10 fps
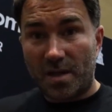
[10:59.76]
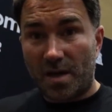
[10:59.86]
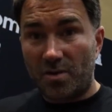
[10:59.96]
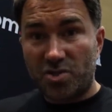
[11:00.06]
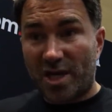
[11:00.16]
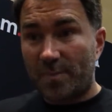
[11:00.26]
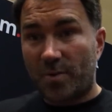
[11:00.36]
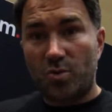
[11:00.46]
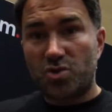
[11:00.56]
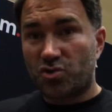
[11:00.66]
You know, Jake
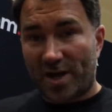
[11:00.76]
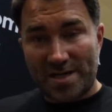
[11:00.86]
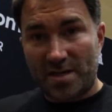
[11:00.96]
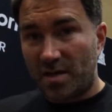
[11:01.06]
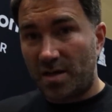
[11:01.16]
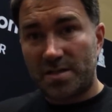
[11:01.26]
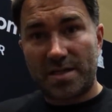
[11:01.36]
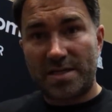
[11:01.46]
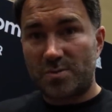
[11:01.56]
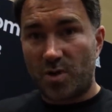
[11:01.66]
Paul's training hard, he's